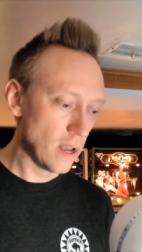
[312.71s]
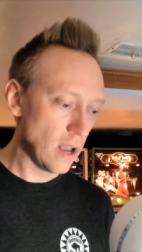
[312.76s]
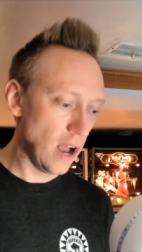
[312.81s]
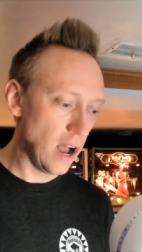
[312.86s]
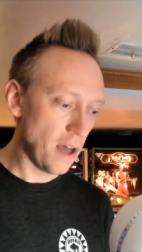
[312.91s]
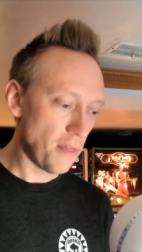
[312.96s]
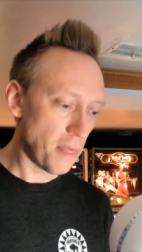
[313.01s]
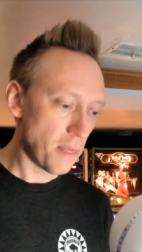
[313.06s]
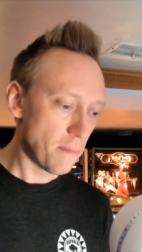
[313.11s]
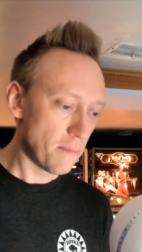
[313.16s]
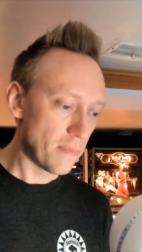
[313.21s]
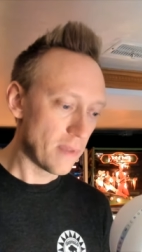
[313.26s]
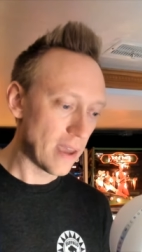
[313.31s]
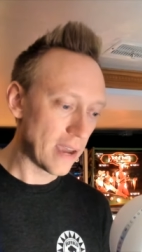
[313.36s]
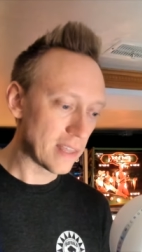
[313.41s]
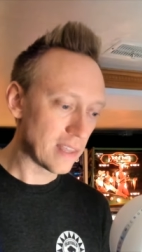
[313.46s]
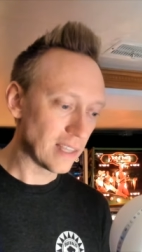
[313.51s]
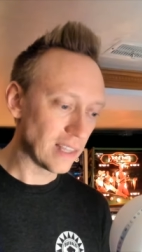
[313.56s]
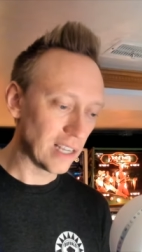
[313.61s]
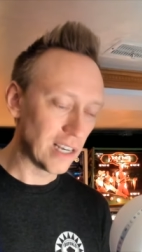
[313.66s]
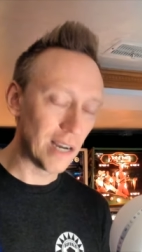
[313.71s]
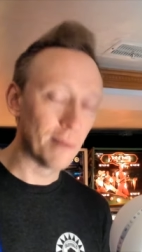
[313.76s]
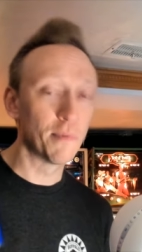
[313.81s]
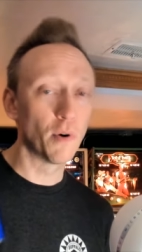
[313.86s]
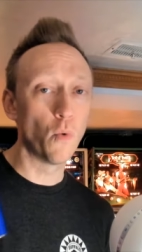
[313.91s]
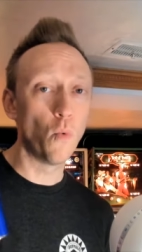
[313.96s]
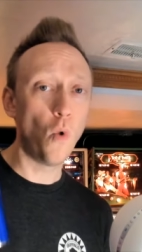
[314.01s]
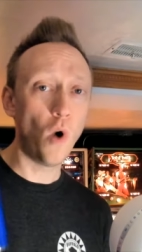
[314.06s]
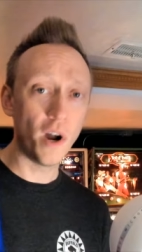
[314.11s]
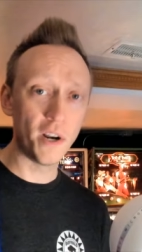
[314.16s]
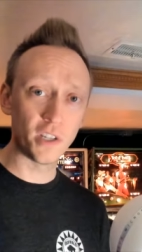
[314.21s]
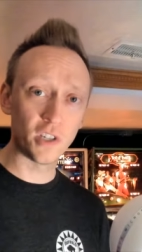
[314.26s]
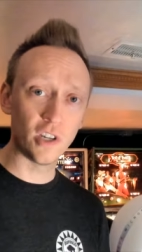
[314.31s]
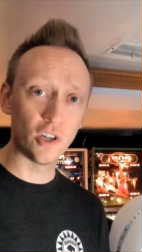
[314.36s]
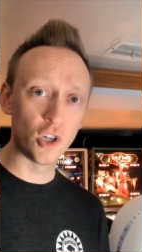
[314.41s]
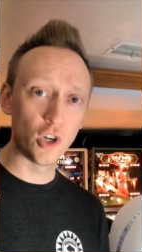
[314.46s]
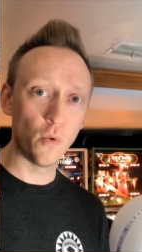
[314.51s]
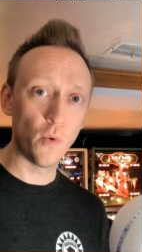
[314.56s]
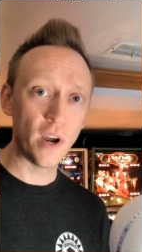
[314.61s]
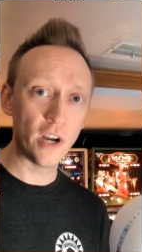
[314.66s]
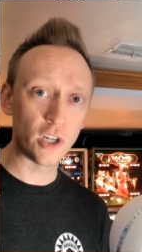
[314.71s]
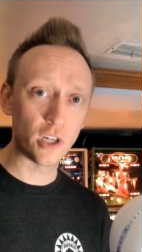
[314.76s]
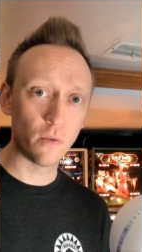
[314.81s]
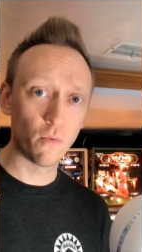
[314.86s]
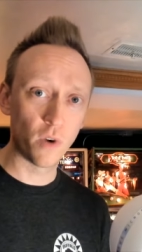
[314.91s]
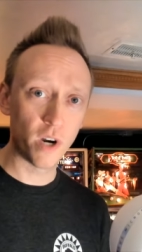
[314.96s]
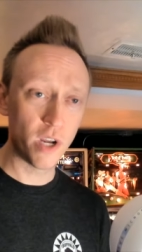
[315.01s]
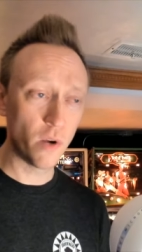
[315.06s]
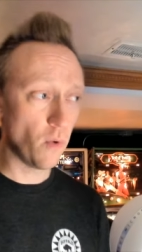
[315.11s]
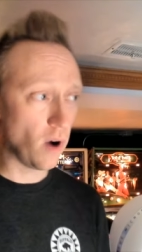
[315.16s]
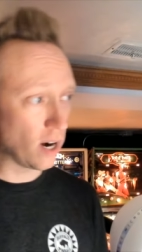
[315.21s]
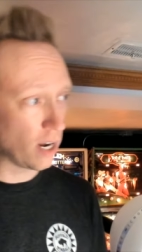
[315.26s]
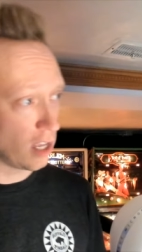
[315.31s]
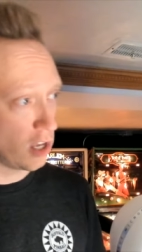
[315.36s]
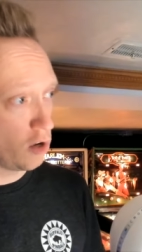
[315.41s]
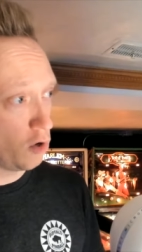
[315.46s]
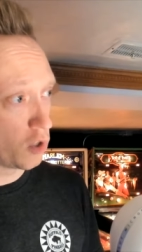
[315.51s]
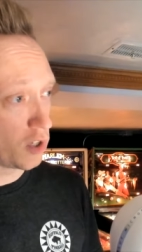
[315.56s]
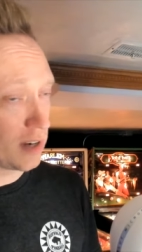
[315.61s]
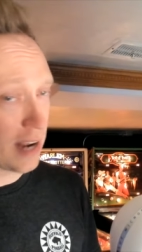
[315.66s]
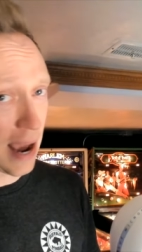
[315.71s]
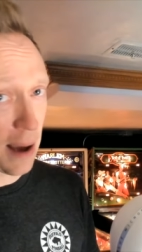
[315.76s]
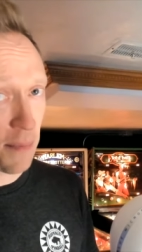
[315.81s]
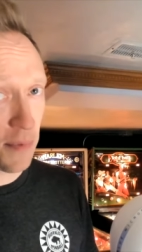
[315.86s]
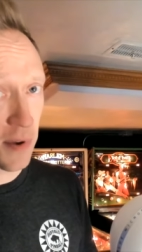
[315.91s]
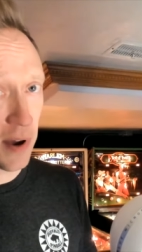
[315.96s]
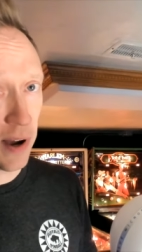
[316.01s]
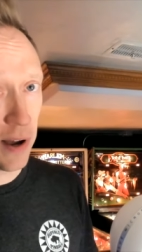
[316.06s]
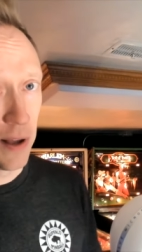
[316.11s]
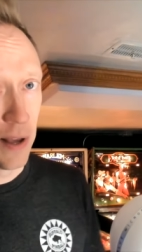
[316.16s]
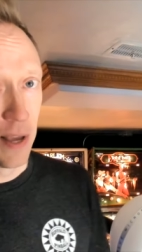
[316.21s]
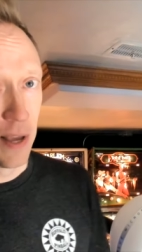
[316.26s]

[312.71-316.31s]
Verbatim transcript: I think the #1 situation where you want to use naphtha